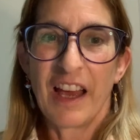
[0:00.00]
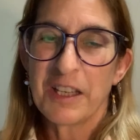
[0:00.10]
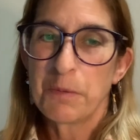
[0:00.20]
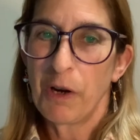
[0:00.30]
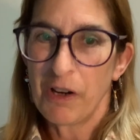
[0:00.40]

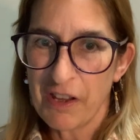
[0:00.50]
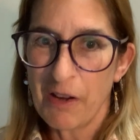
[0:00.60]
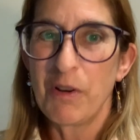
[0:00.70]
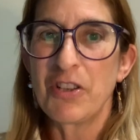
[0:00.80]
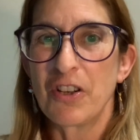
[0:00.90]
as part of the
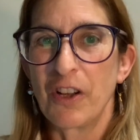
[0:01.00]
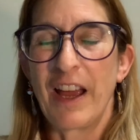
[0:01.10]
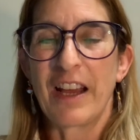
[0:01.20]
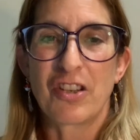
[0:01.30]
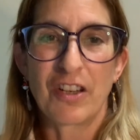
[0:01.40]
original
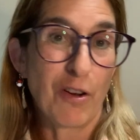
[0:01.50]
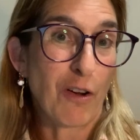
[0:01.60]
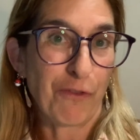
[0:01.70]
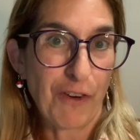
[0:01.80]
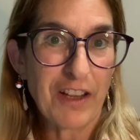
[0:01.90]
Action
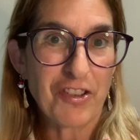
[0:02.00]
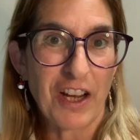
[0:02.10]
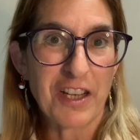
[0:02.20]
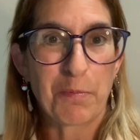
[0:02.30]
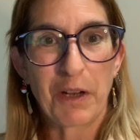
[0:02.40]
Hero
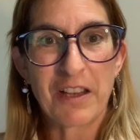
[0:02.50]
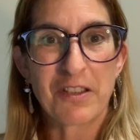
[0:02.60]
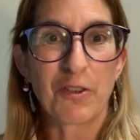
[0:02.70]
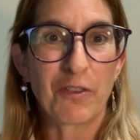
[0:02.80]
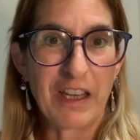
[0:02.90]
franchise, but
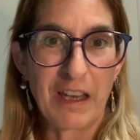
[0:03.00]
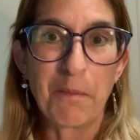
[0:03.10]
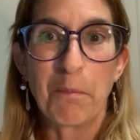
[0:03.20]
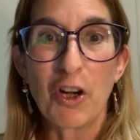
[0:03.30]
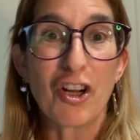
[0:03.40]
has certainly
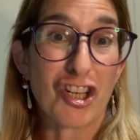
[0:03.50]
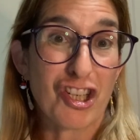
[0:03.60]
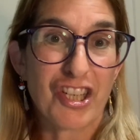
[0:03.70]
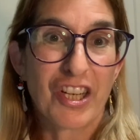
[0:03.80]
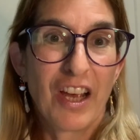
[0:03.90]

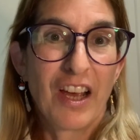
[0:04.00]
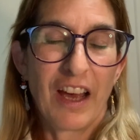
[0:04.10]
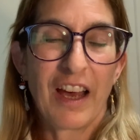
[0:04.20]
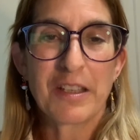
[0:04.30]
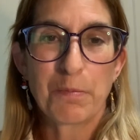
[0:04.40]
emerged
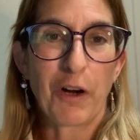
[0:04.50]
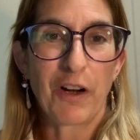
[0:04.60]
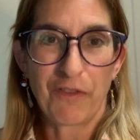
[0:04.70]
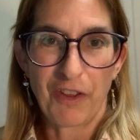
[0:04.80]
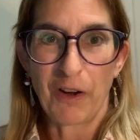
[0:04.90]
as
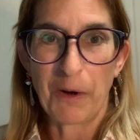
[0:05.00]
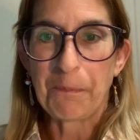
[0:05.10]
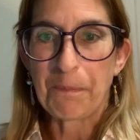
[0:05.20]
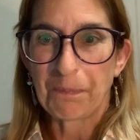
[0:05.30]
part of their